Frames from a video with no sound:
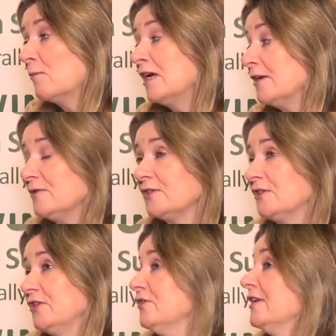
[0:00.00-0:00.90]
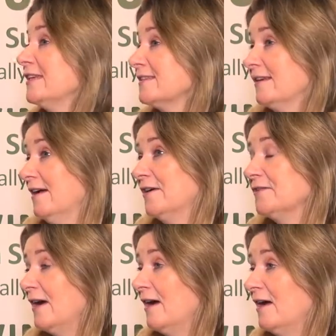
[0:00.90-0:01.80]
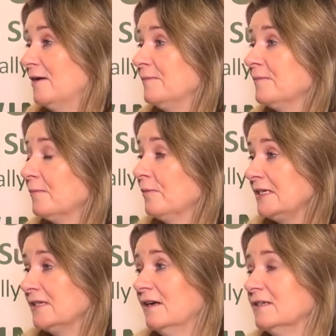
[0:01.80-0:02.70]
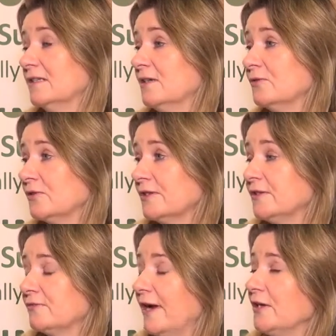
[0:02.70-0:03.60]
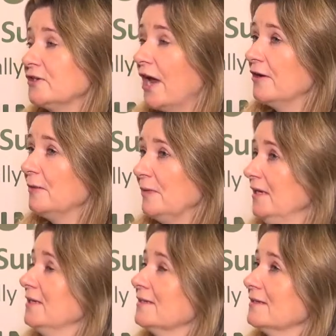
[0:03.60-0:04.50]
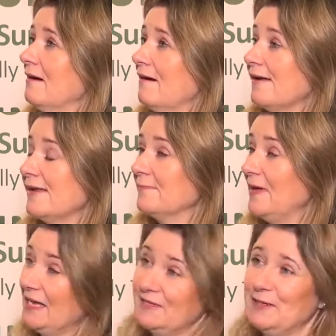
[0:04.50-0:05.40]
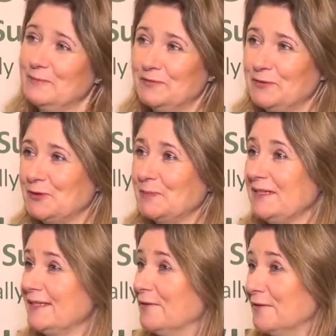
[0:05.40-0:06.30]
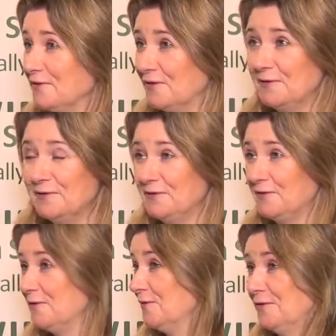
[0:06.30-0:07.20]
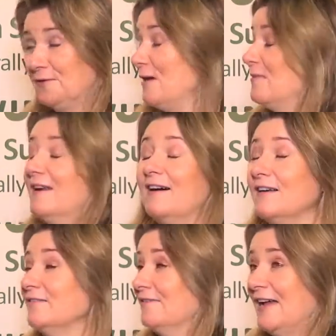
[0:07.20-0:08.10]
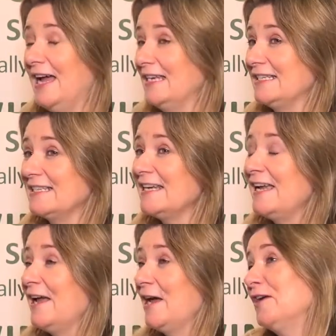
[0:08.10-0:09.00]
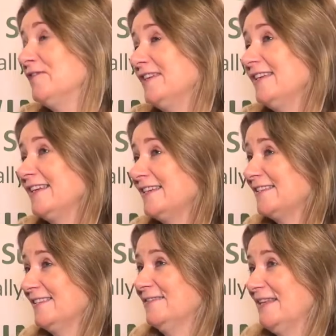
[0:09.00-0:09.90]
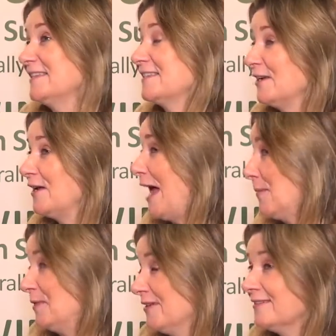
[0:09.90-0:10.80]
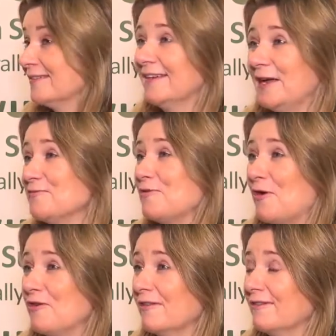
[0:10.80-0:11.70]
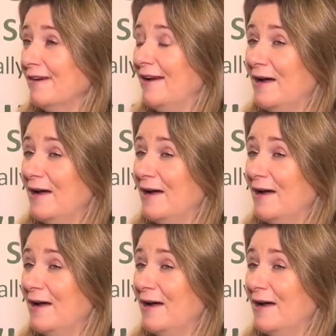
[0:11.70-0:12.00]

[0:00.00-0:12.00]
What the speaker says: Well, it was just 2 years ago we decided to launch this range, only because I had a number of dogs myself throughout my life, and over the years things can happen and go wrong.